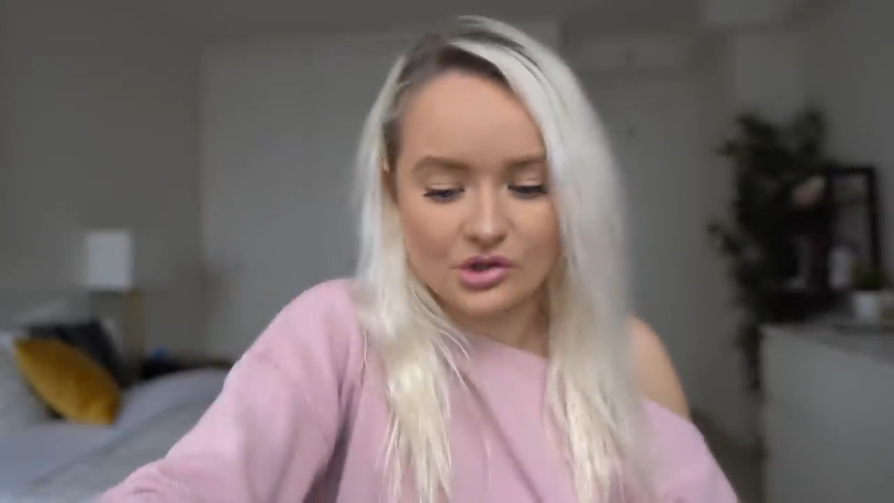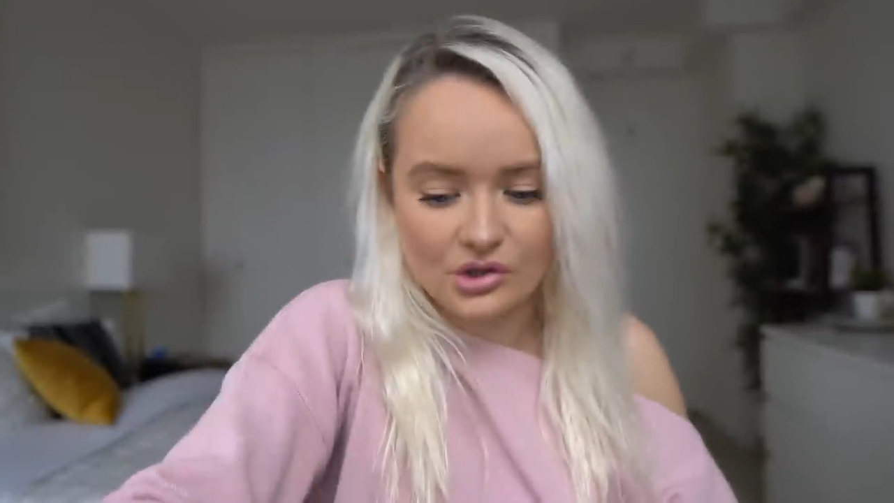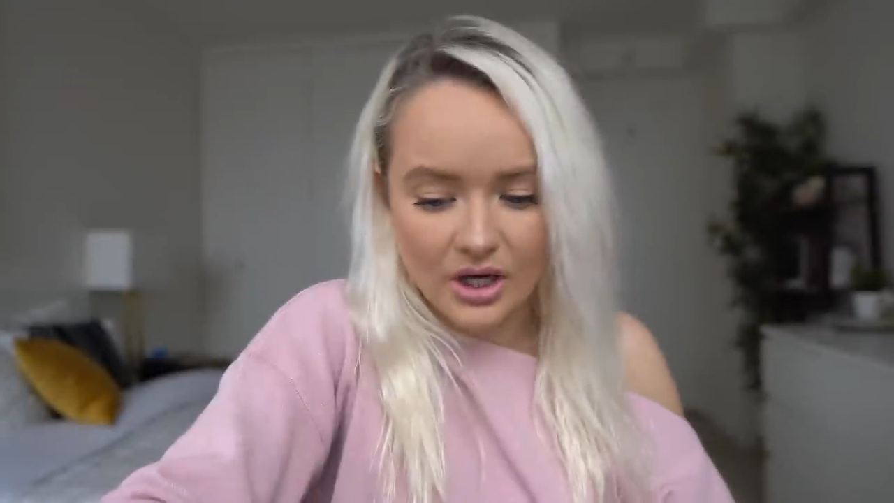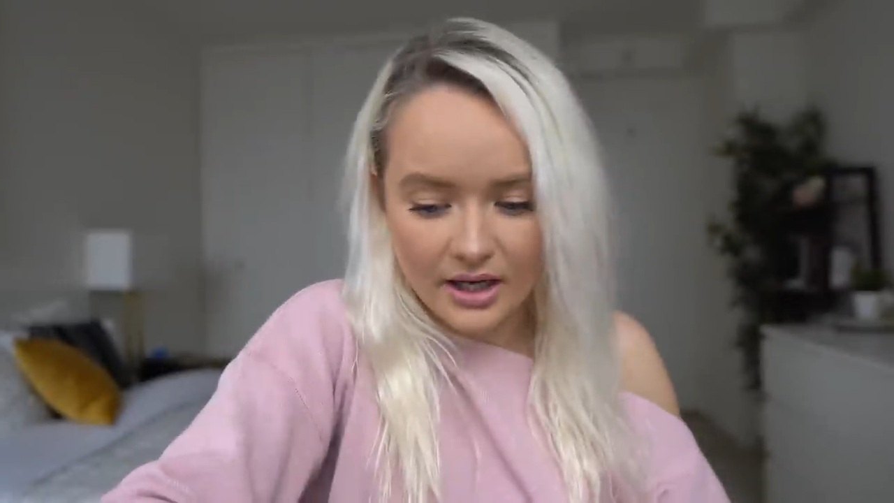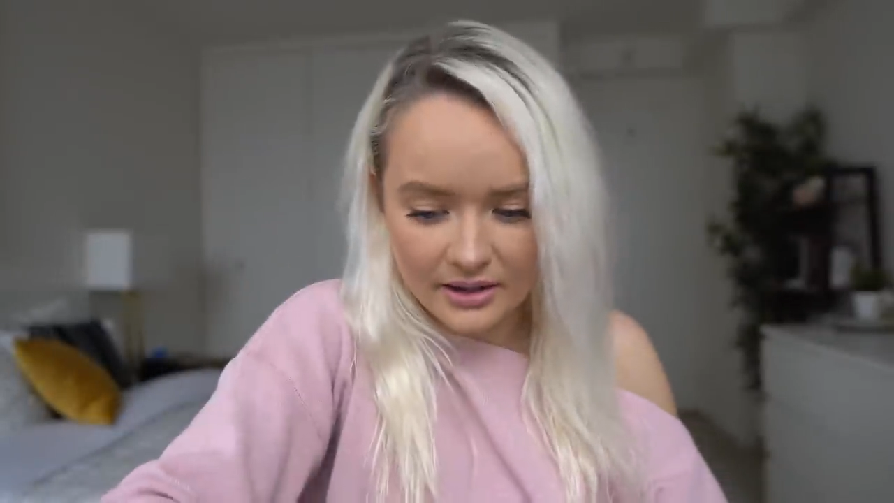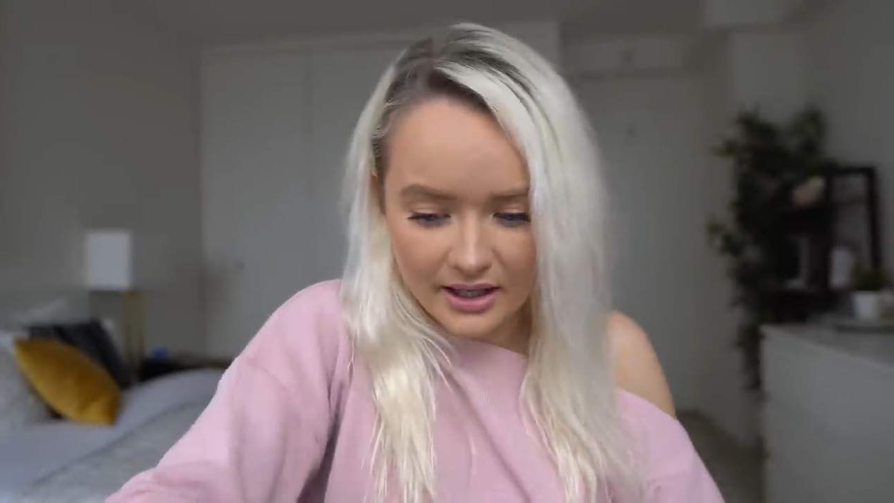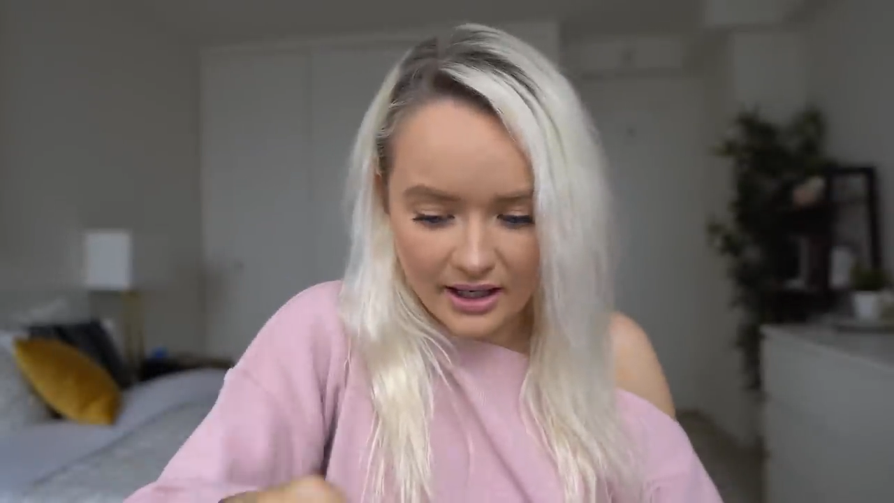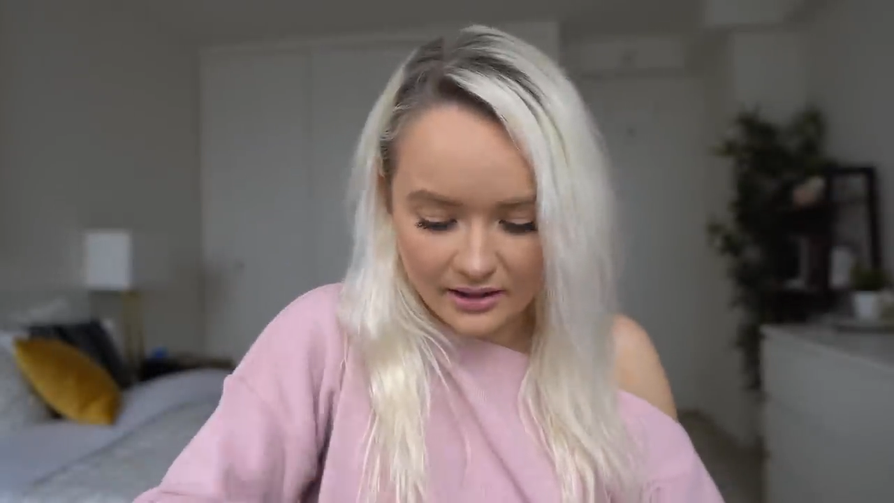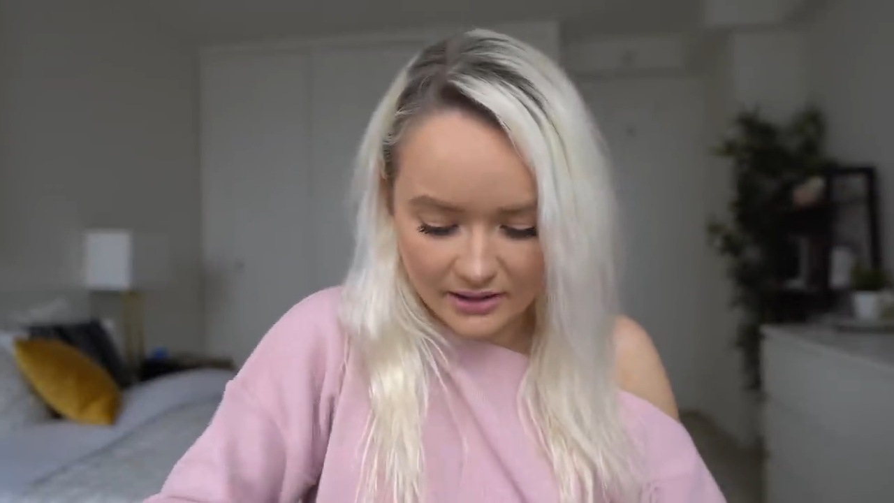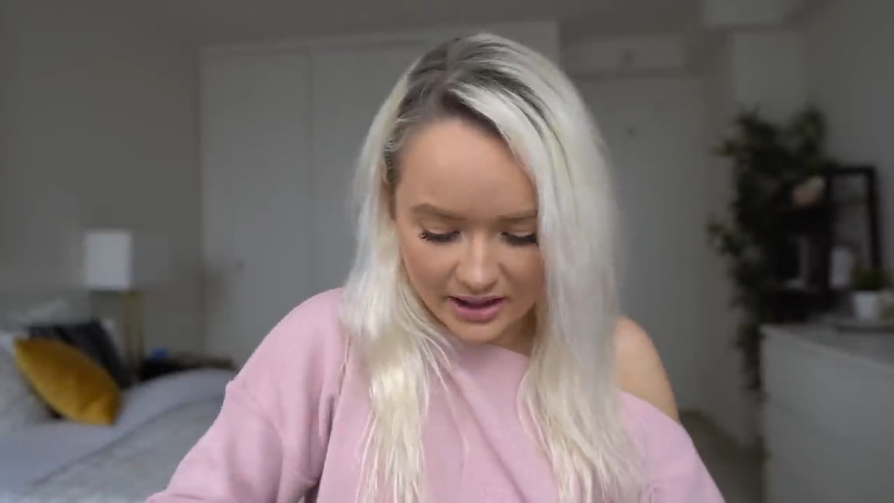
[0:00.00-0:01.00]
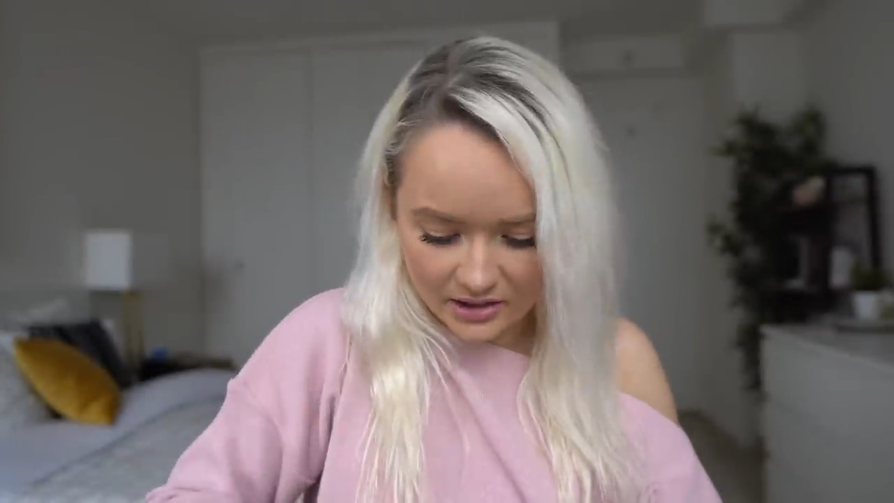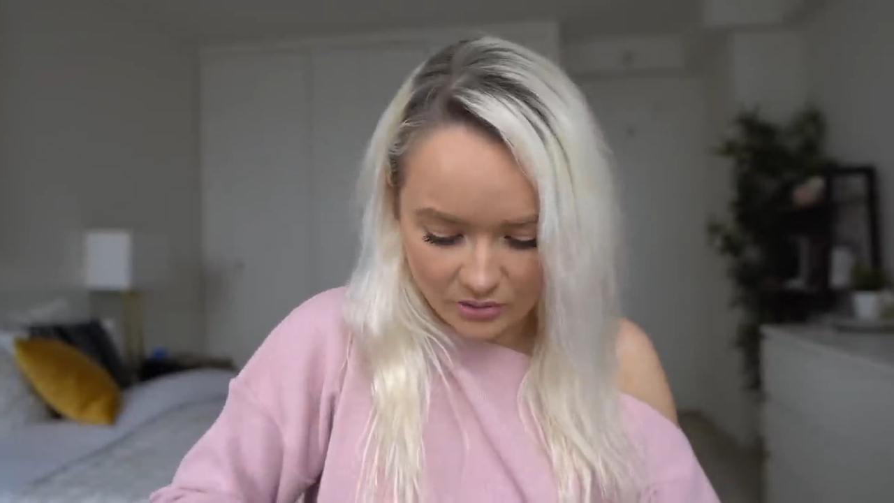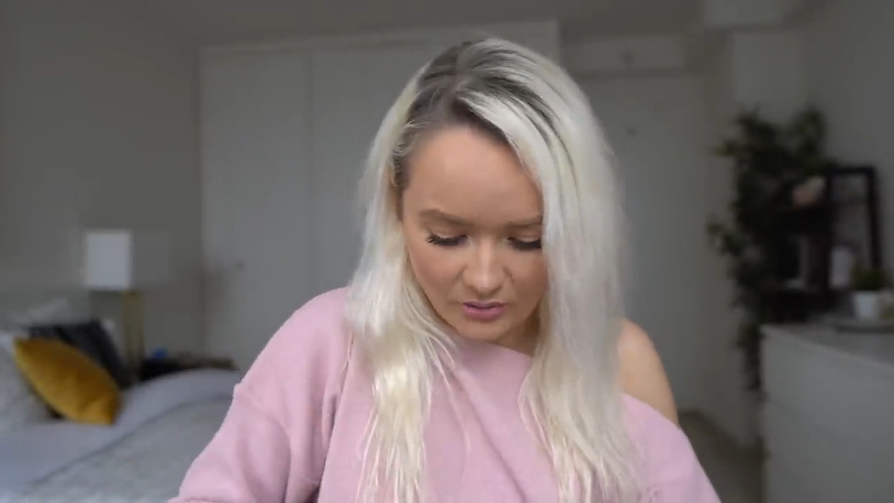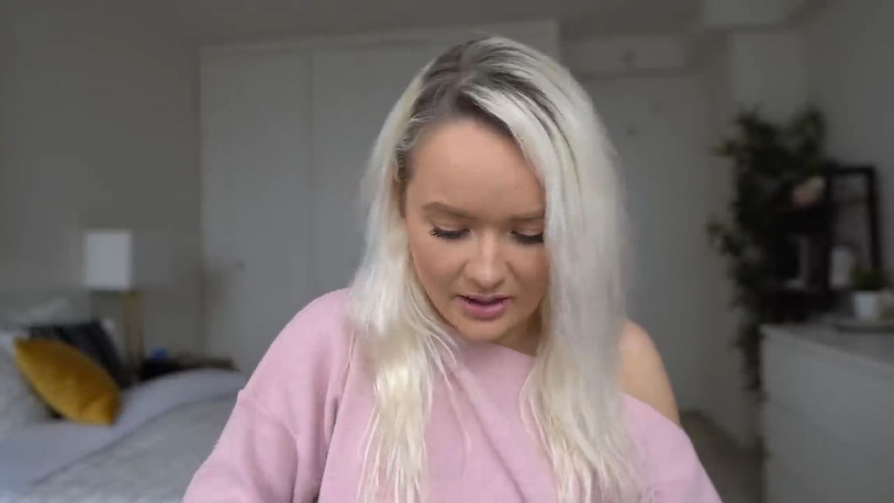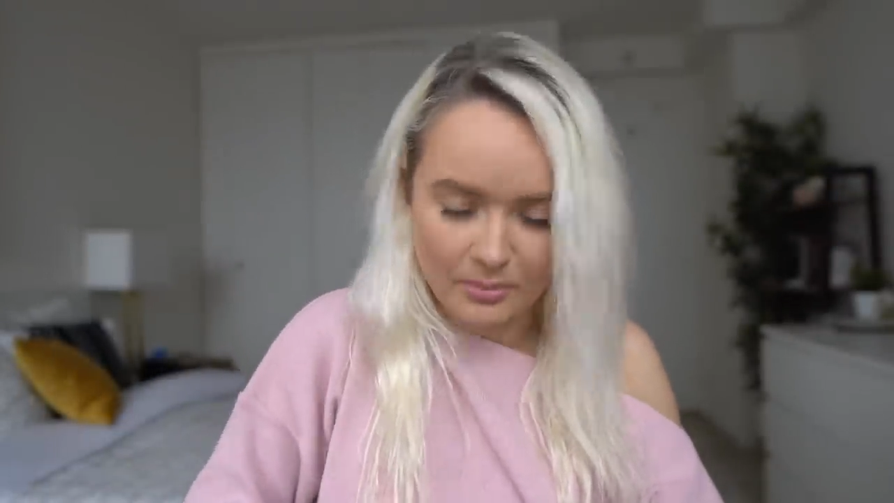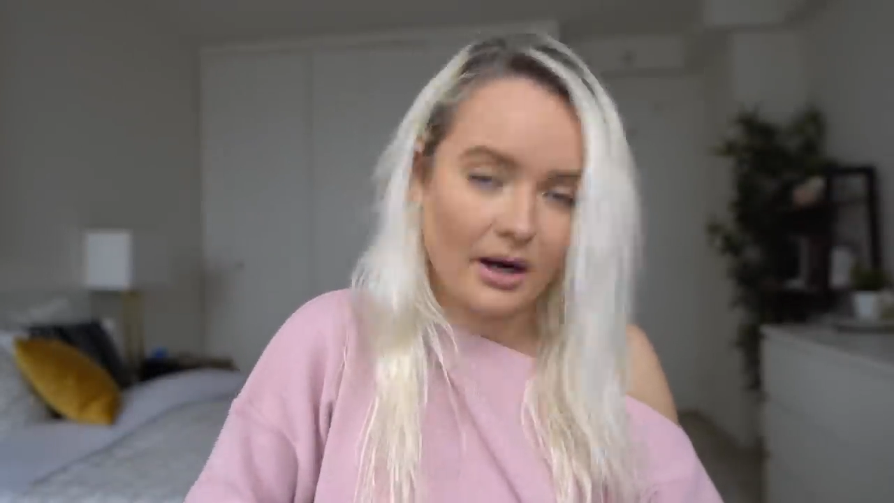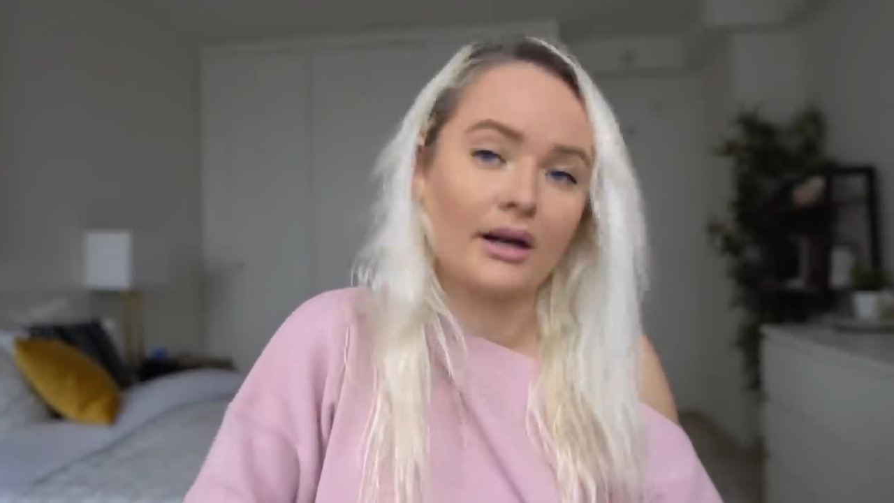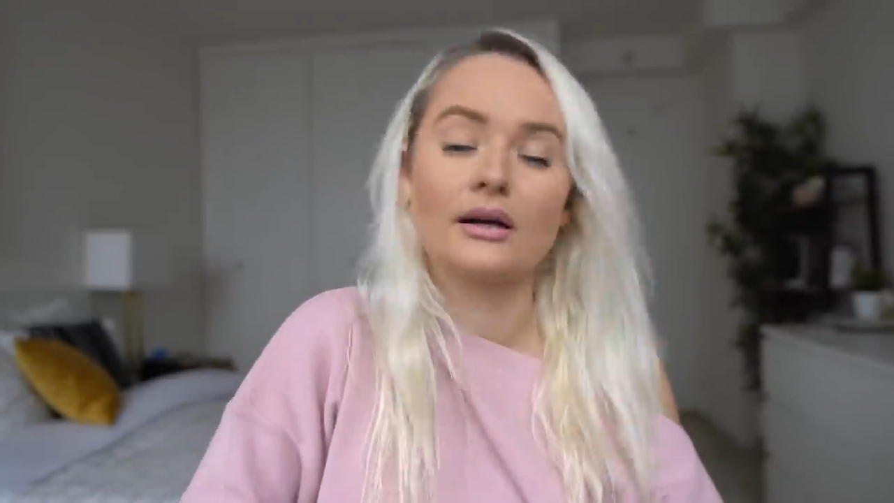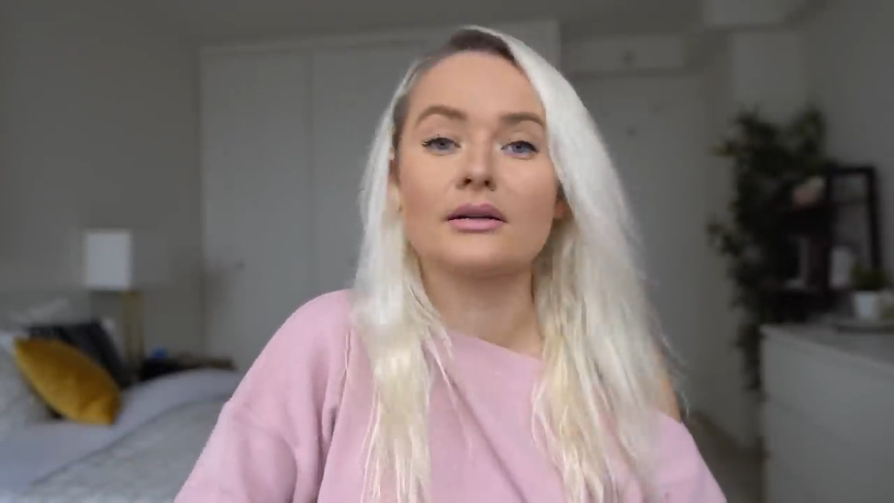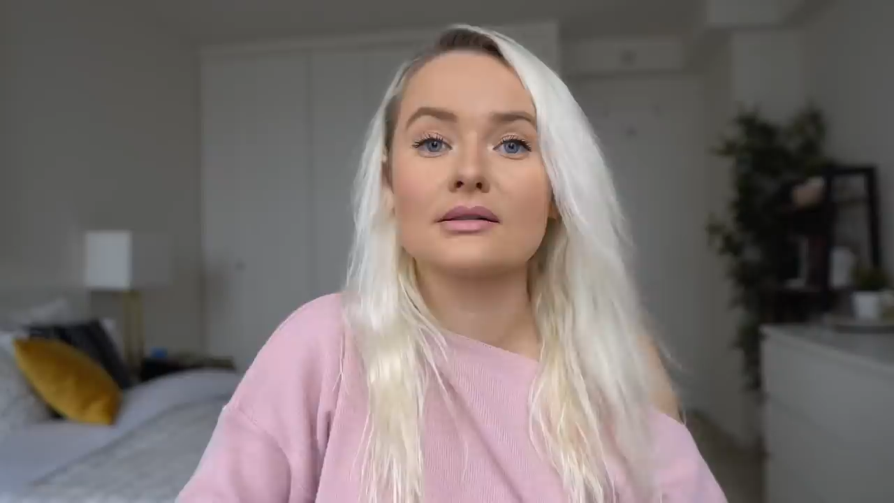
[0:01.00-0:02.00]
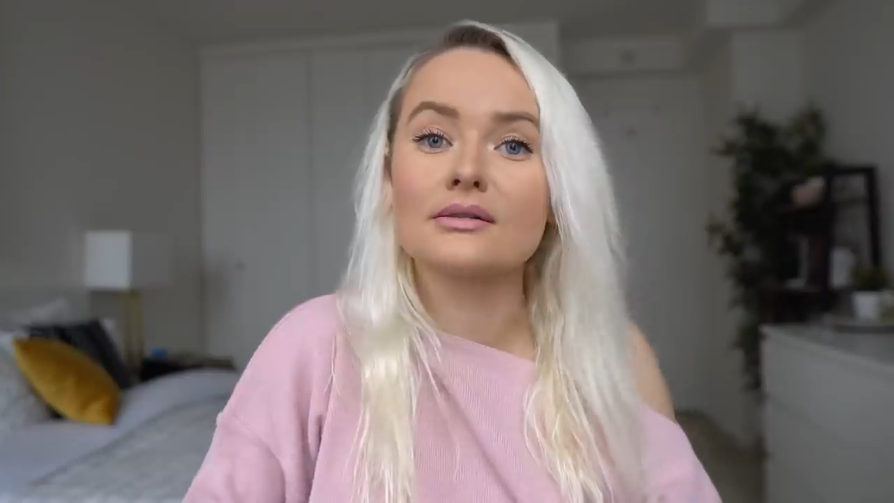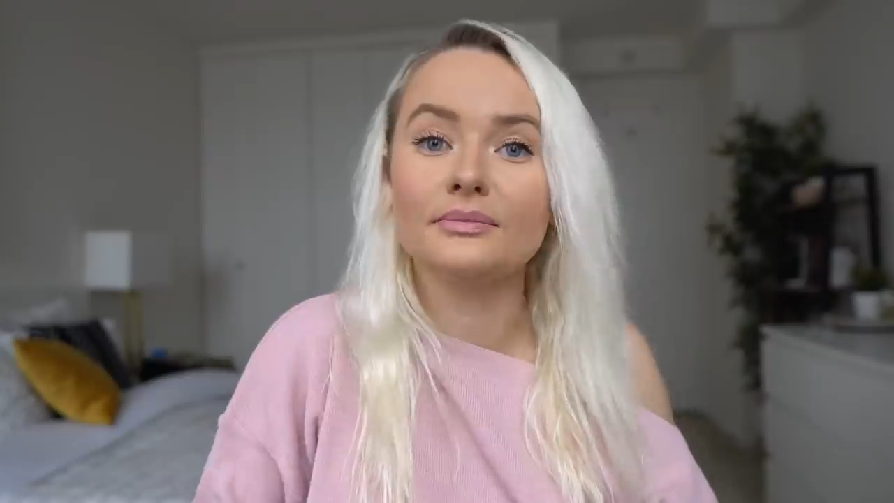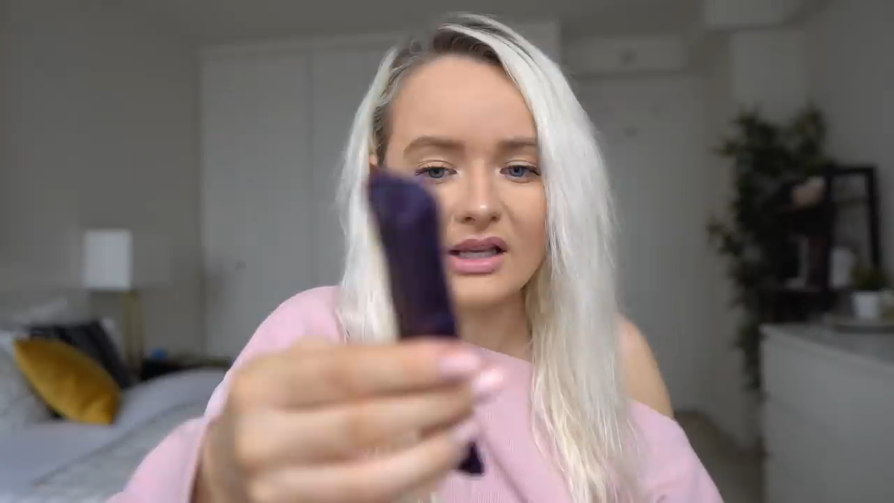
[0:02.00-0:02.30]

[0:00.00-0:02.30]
to try that. I like the Ouai products.